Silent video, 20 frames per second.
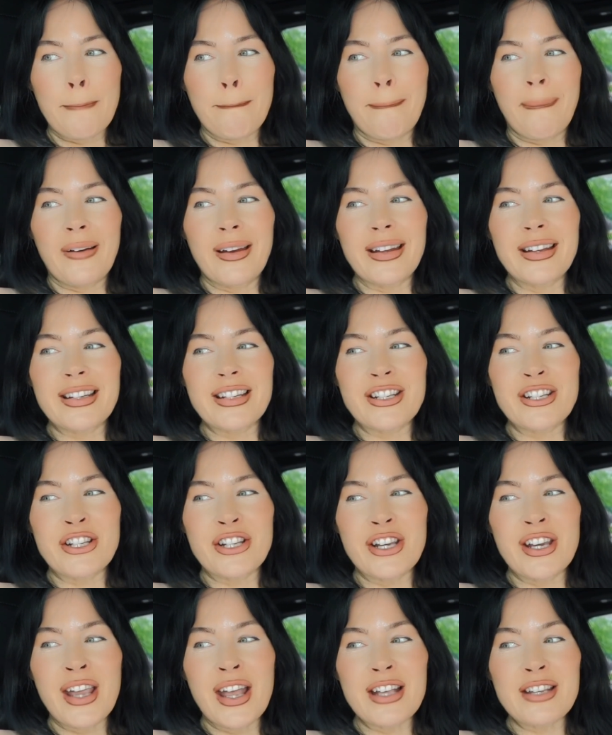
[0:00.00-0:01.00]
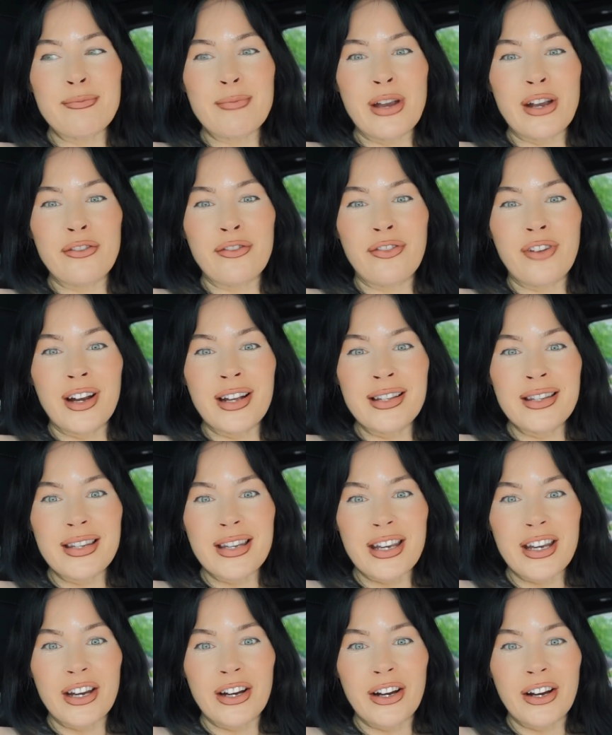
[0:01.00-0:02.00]
but she has made friends
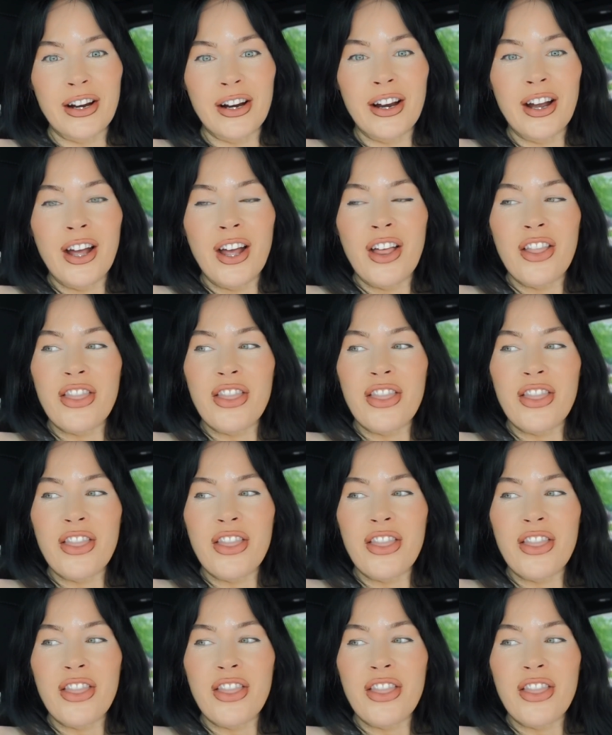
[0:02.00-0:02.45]
here